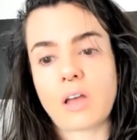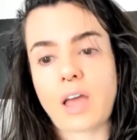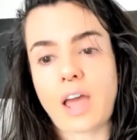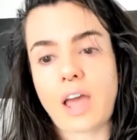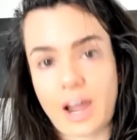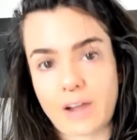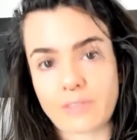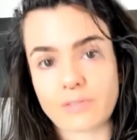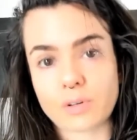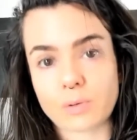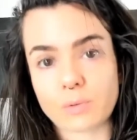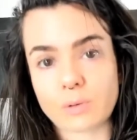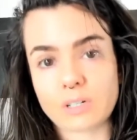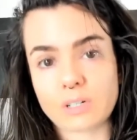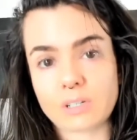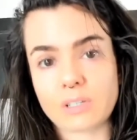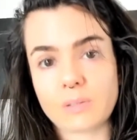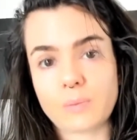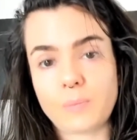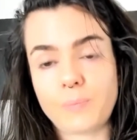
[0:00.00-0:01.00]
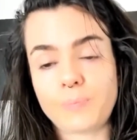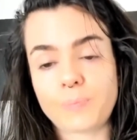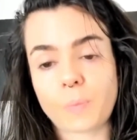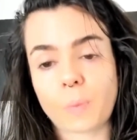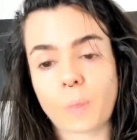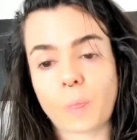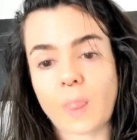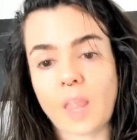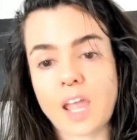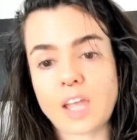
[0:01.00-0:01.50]
afterwards.
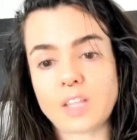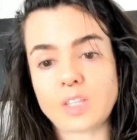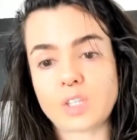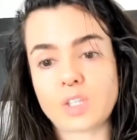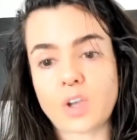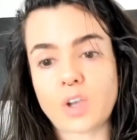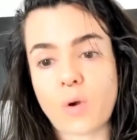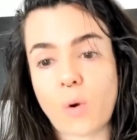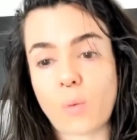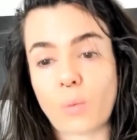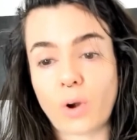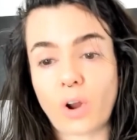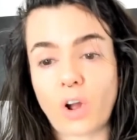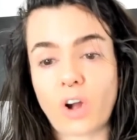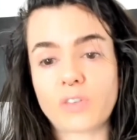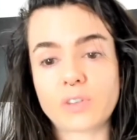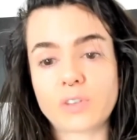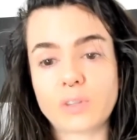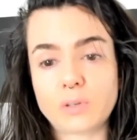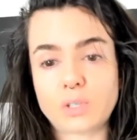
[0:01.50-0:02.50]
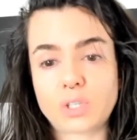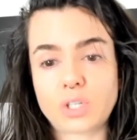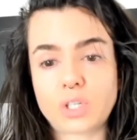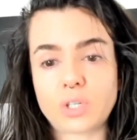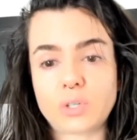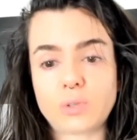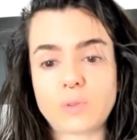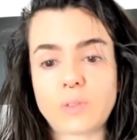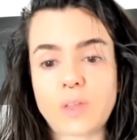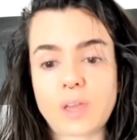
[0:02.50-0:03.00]
And so I want to offer those
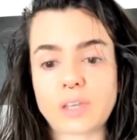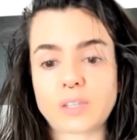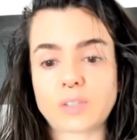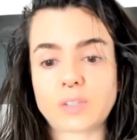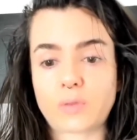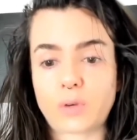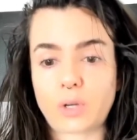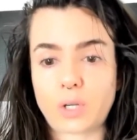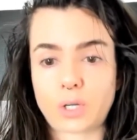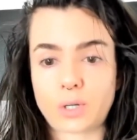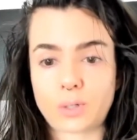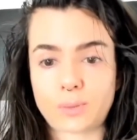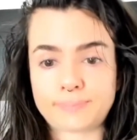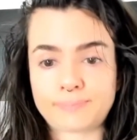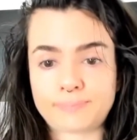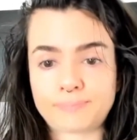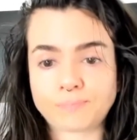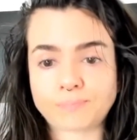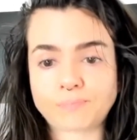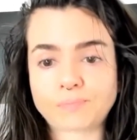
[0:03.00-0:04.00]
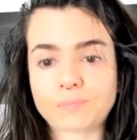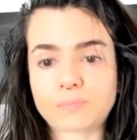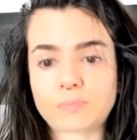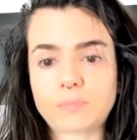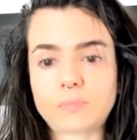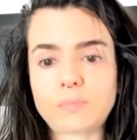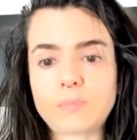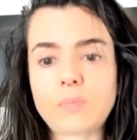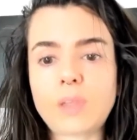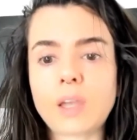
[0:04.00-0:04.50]
two things for you:
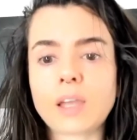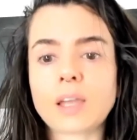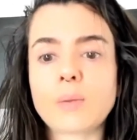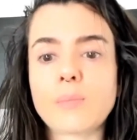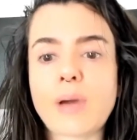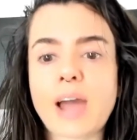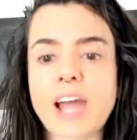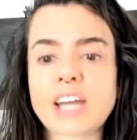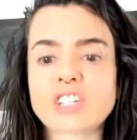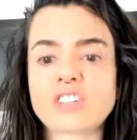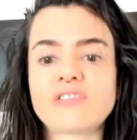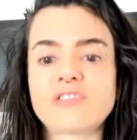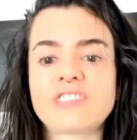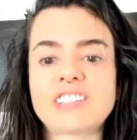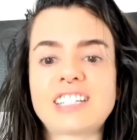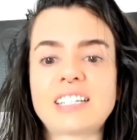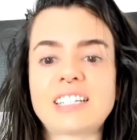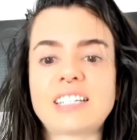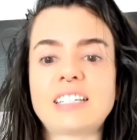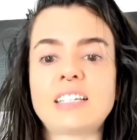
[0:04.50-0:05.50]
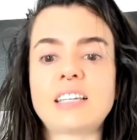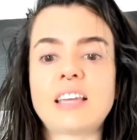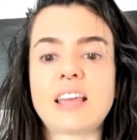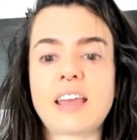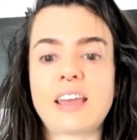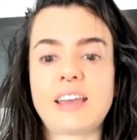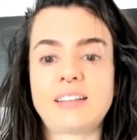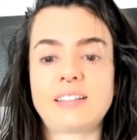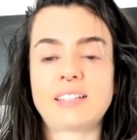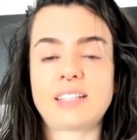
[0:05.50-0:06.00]
compassion fatigue
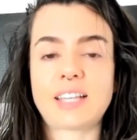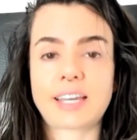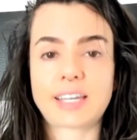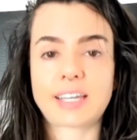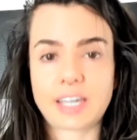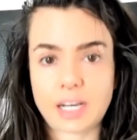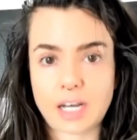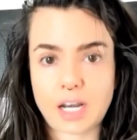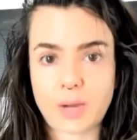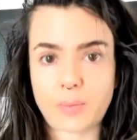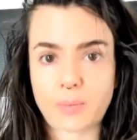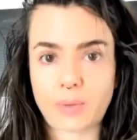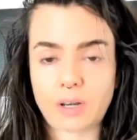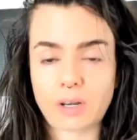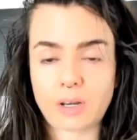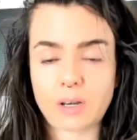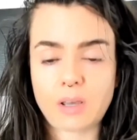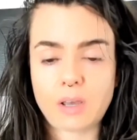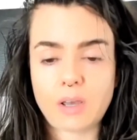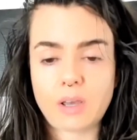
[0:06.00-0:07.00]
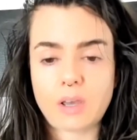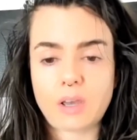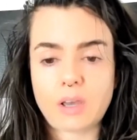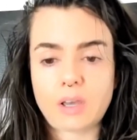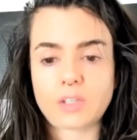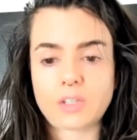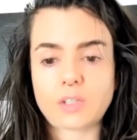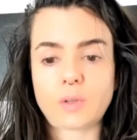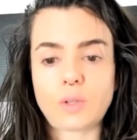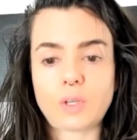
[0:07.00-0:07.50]
and psychic numbing,
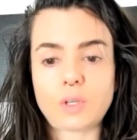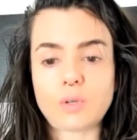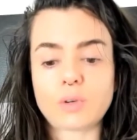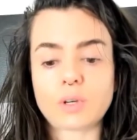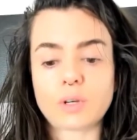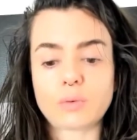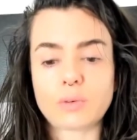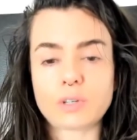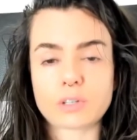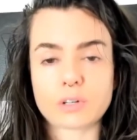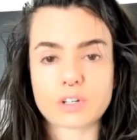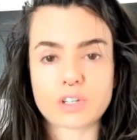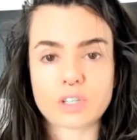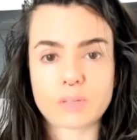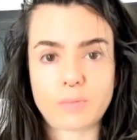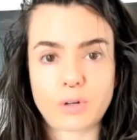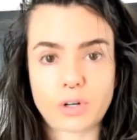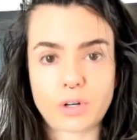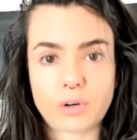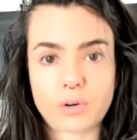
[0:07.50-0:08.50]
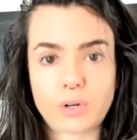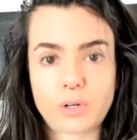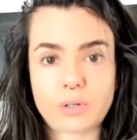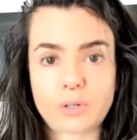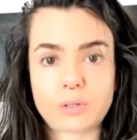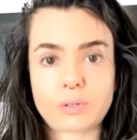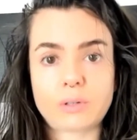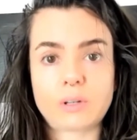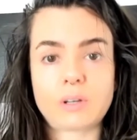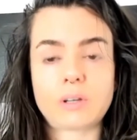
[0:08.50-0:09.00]
so that you can research them on your
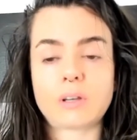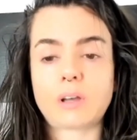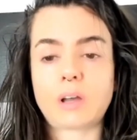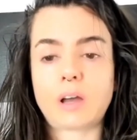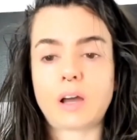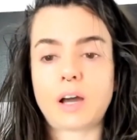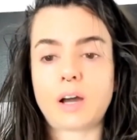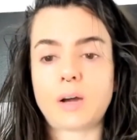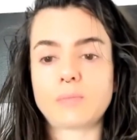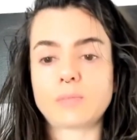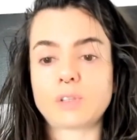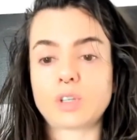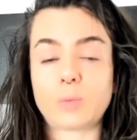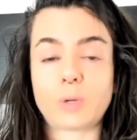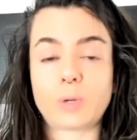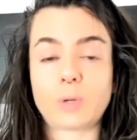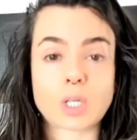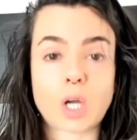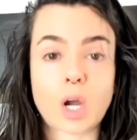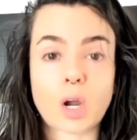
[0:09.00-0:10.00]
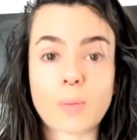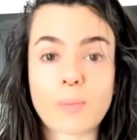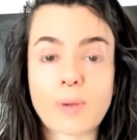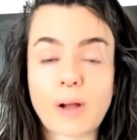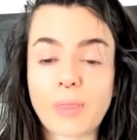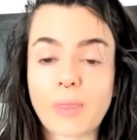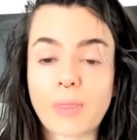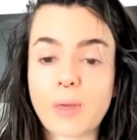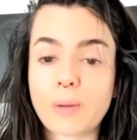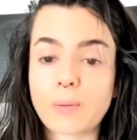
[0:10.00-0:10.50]
own, so that we can talk
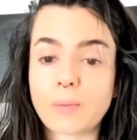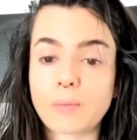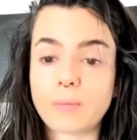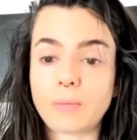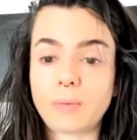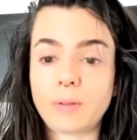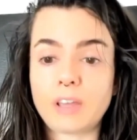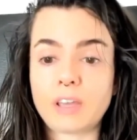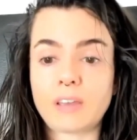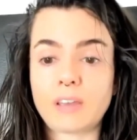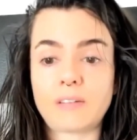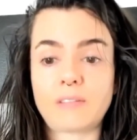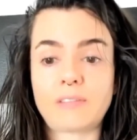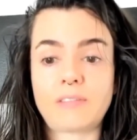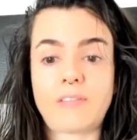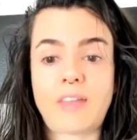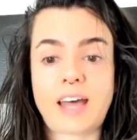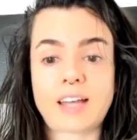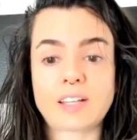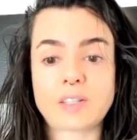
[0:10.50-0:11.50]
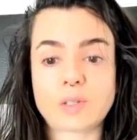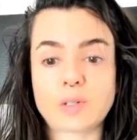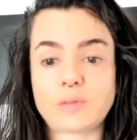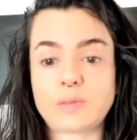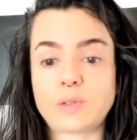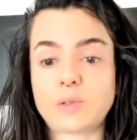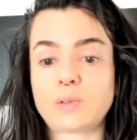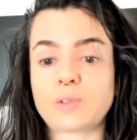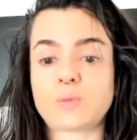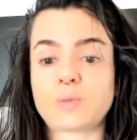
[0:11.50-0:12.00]
about them. If that
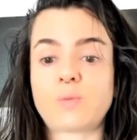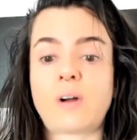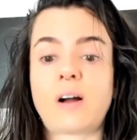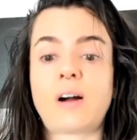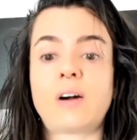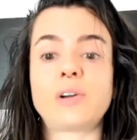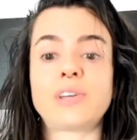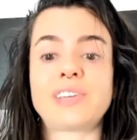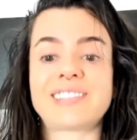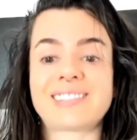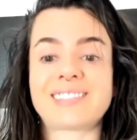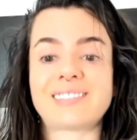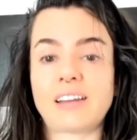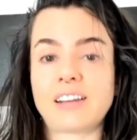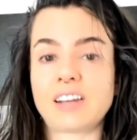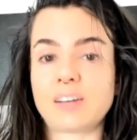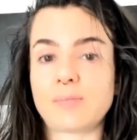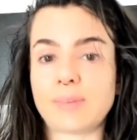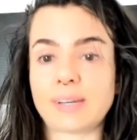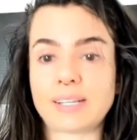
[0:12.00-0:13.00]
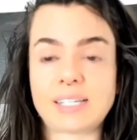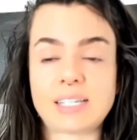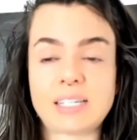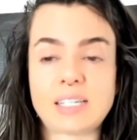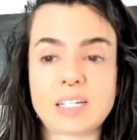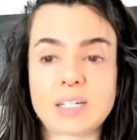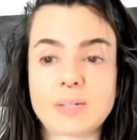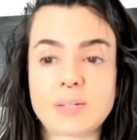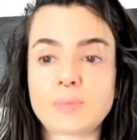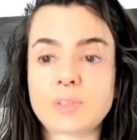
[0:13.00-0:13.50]
serves you as well, you can slide into my
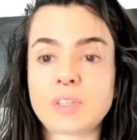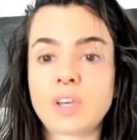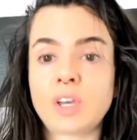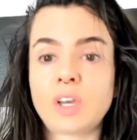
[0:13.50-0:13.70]
DMs,